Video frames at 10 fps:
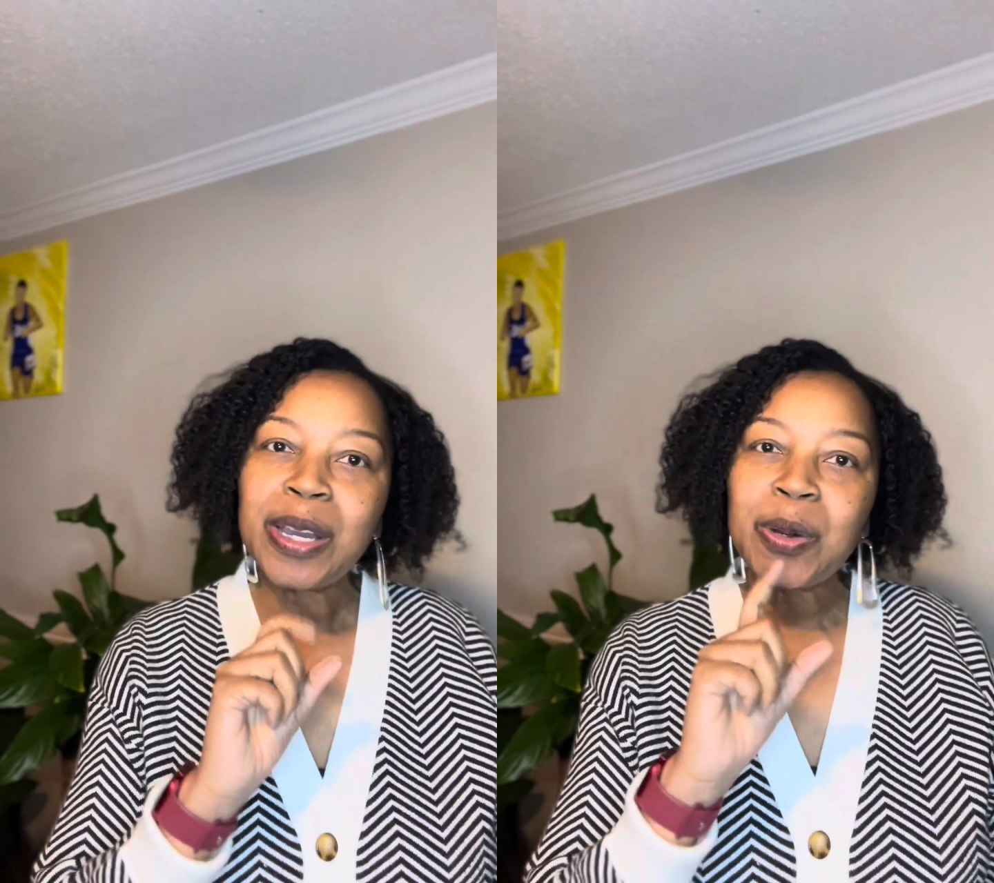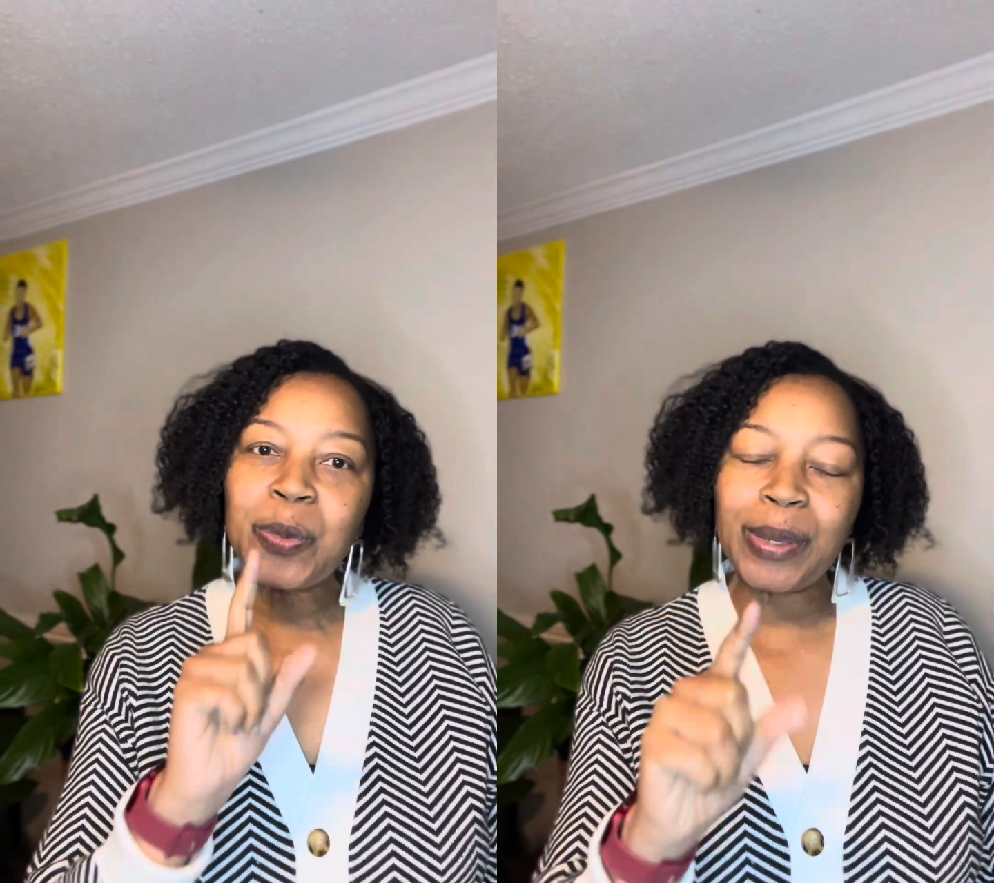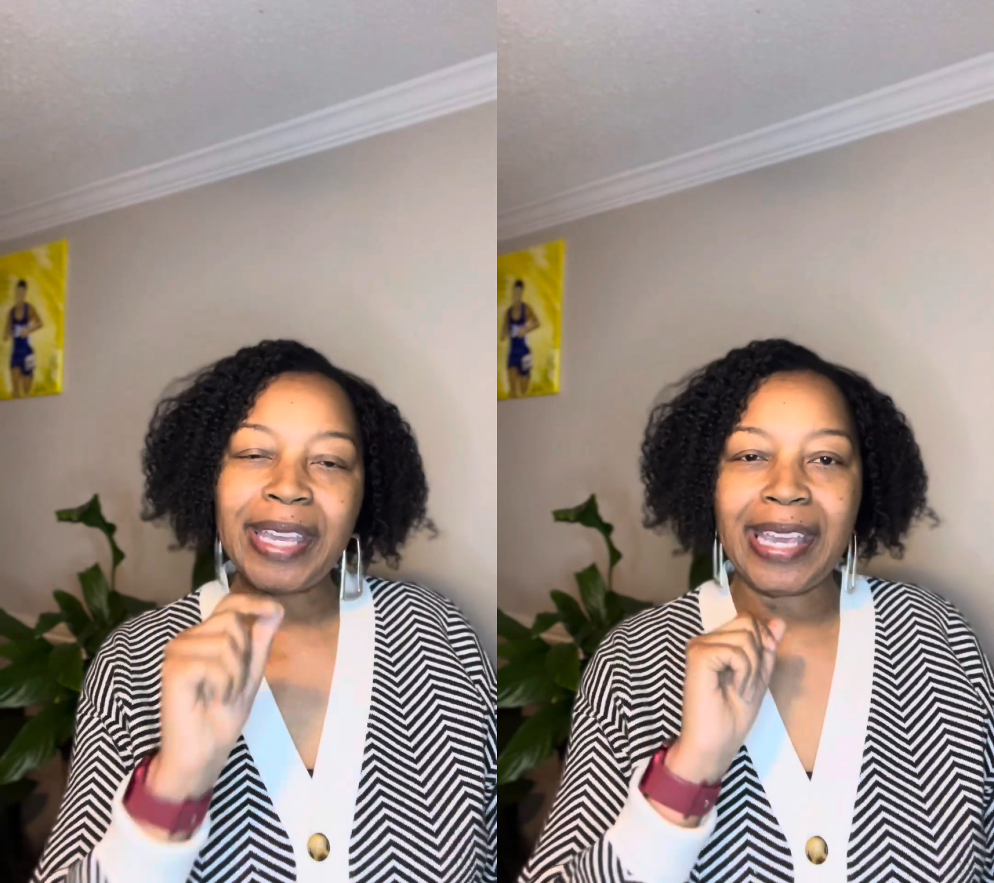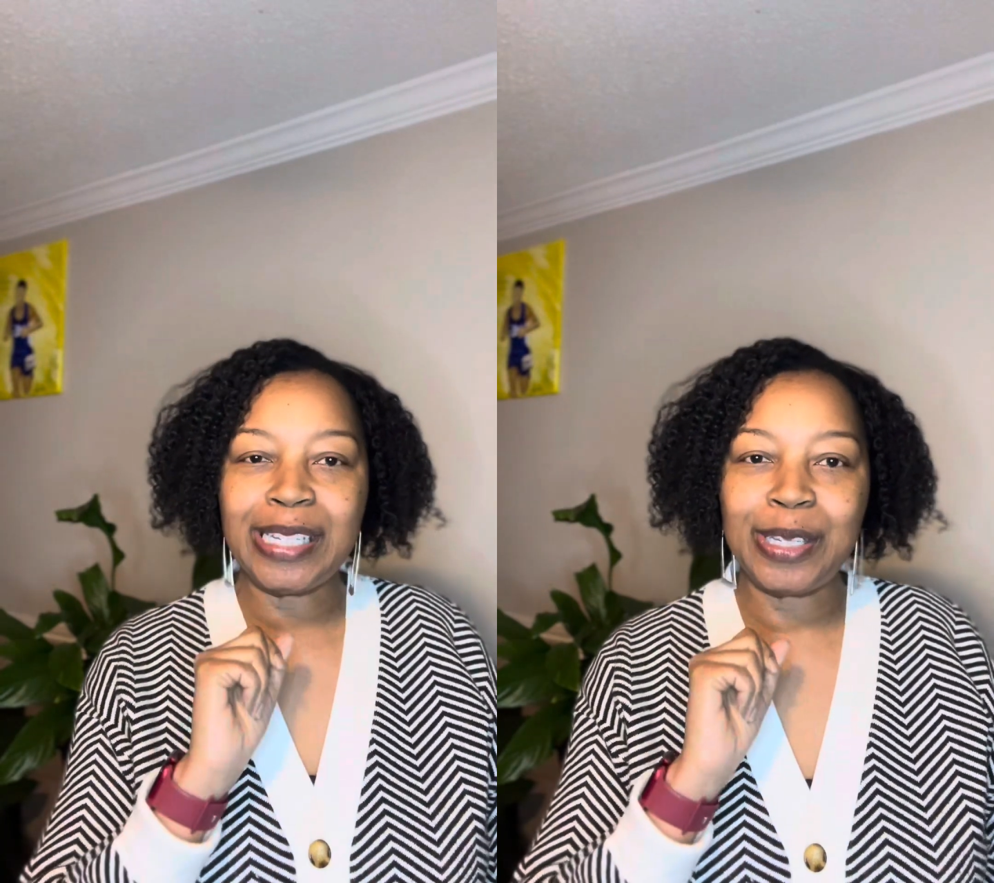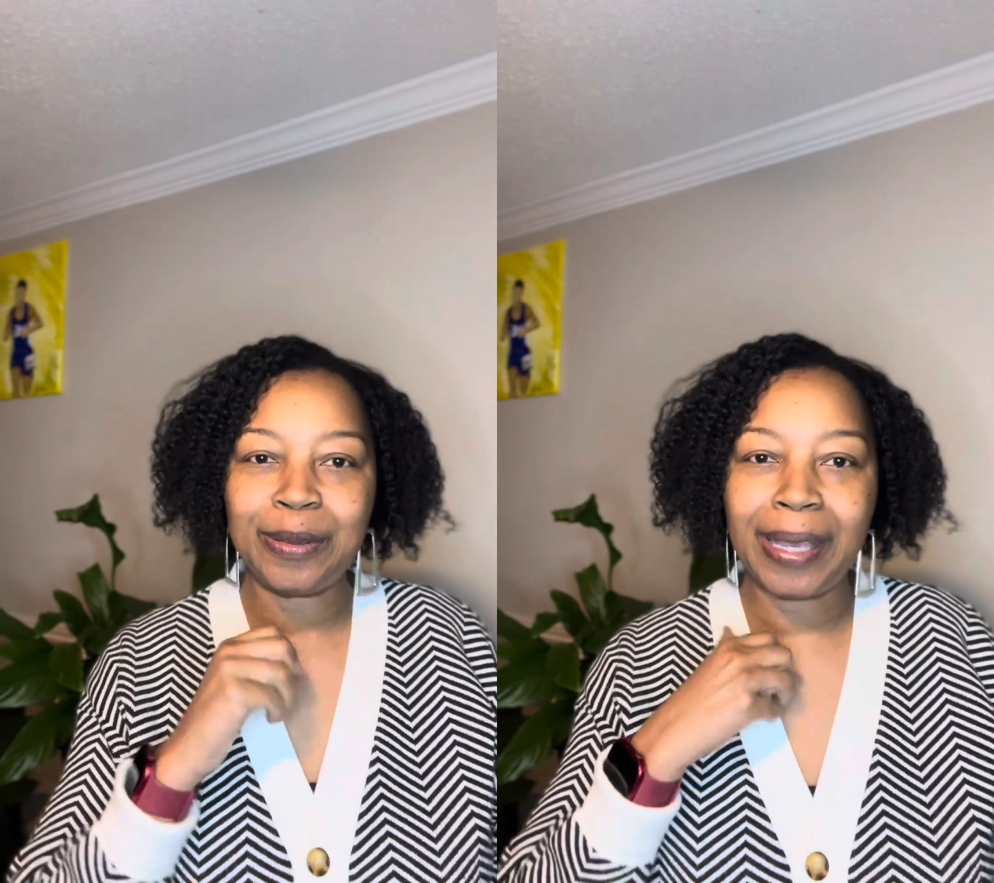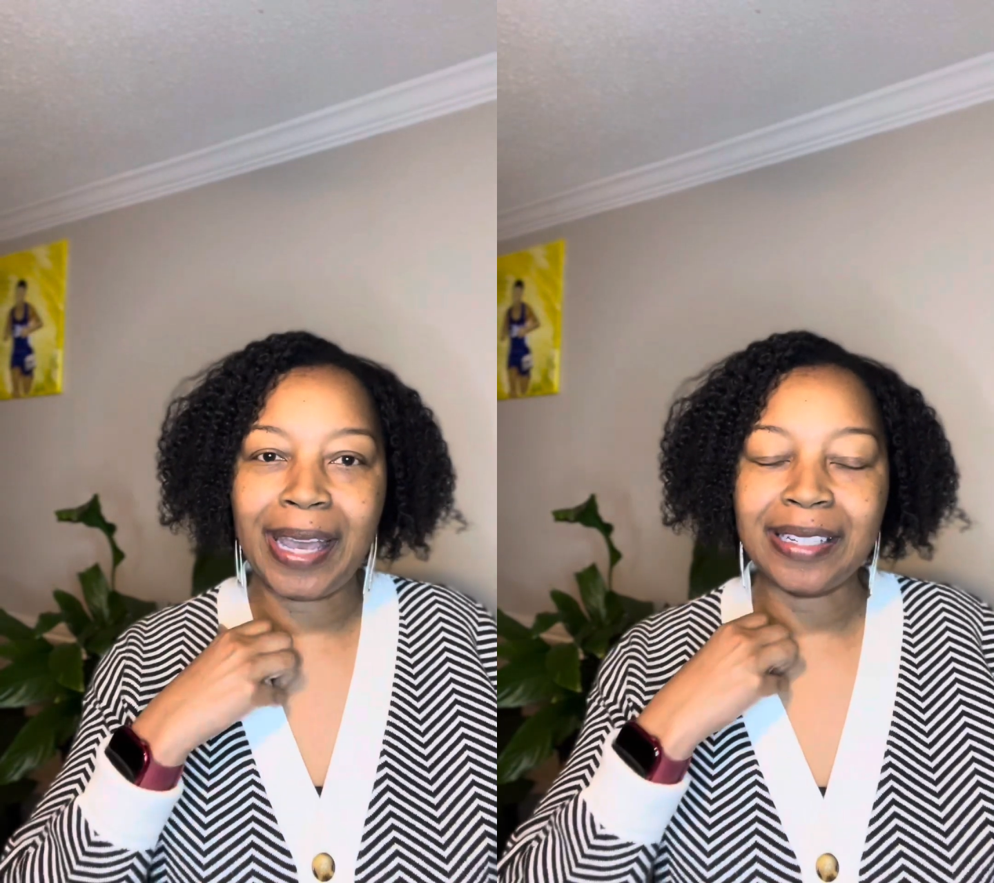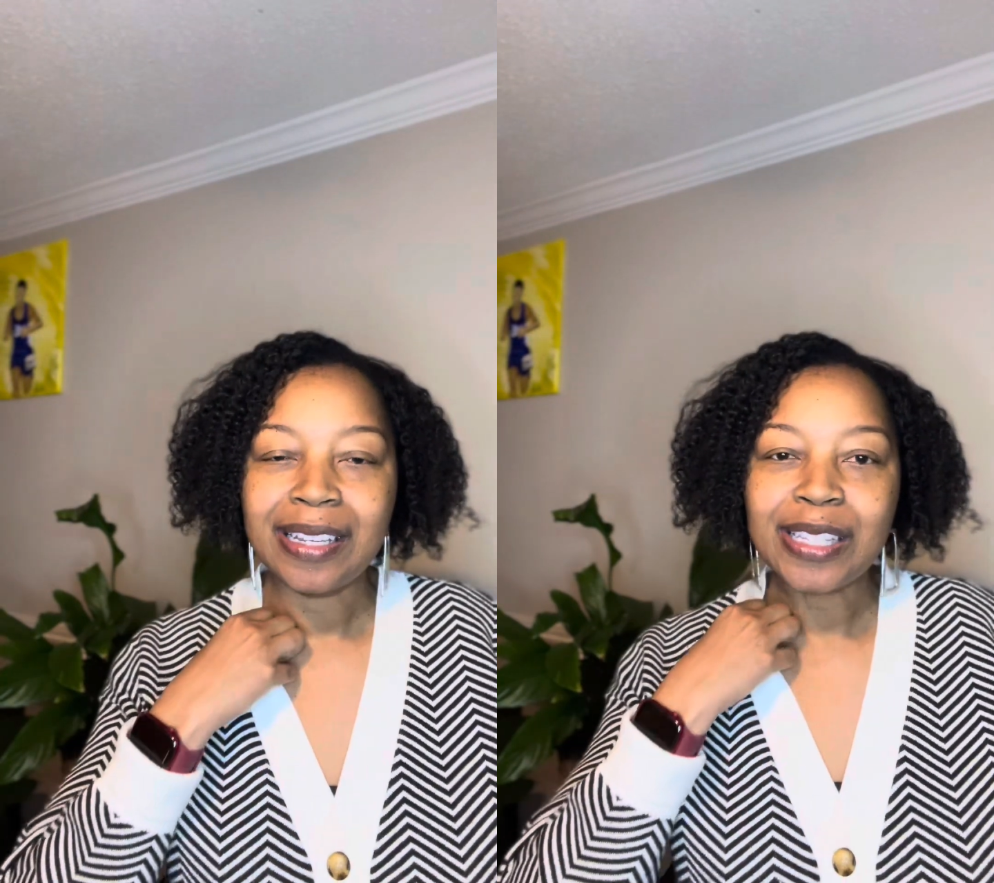we can't do that.